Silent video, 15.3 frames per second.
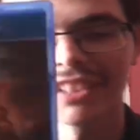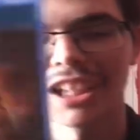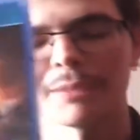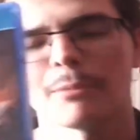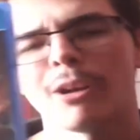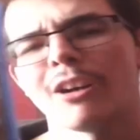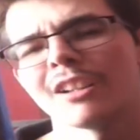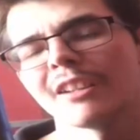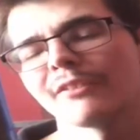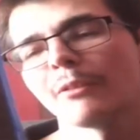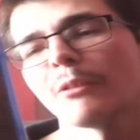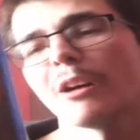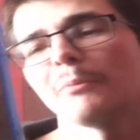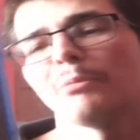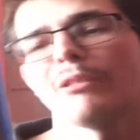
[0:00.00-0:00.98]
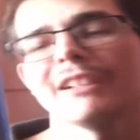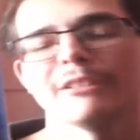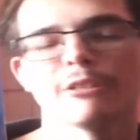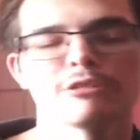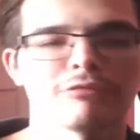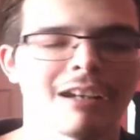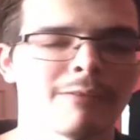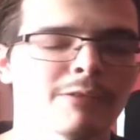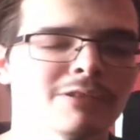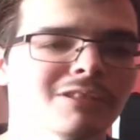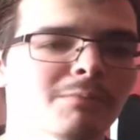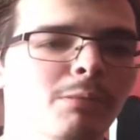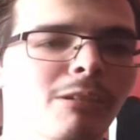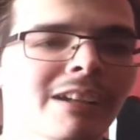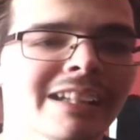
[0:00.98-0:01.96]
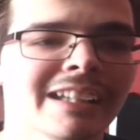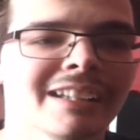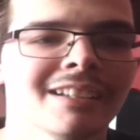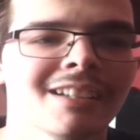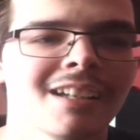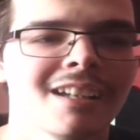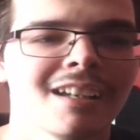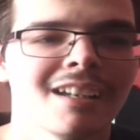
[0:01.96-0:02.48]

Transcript: come on, if I want to play those levels, I'll play